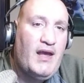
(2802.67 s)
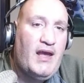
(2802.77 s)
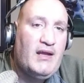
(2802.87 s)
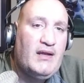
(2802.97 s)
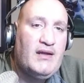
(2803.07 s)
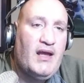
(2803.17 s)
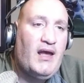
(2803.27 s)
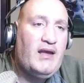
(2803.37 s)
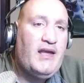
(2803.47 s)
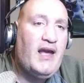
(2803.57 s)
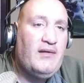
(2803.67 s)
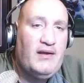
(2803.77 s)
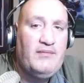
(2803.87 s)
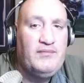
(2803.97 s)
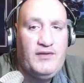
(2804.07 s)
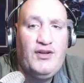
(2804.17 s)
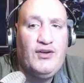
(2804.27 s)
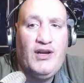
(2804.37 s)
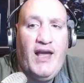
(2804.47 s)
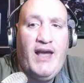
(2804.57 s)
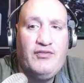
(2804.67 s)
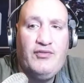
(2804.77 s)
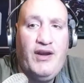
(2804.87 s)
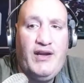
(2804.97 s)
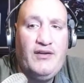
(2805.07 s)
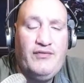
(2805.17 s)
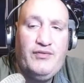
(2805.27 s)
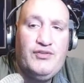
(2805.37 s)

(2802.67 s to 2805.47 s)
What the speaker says: And and you're gonna have a great interview,